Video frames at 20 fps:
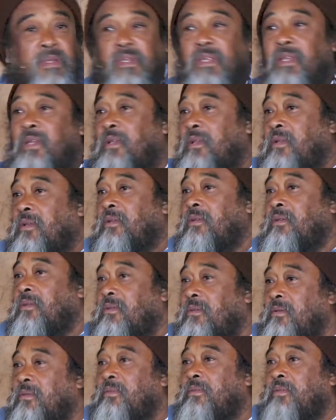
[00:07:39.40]

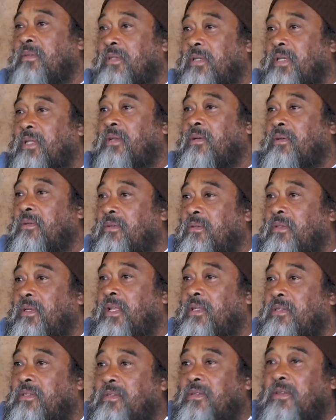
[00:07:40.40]
little,
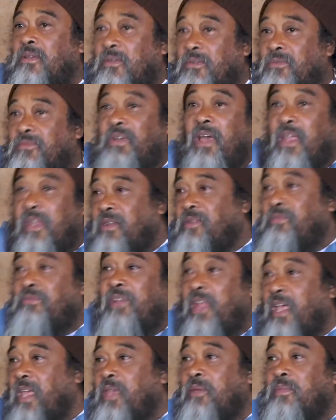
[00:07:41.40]
let's fan the
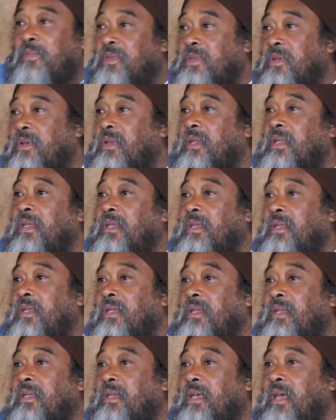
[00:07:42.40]
flames only.
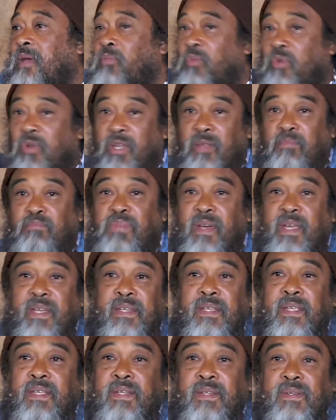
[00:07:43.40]
I'm only
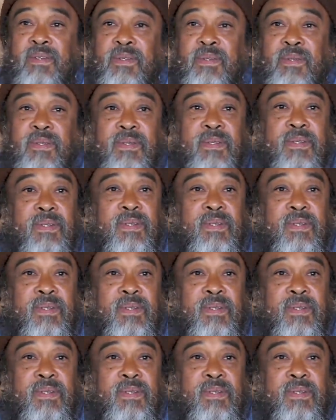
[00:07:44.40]
pointing to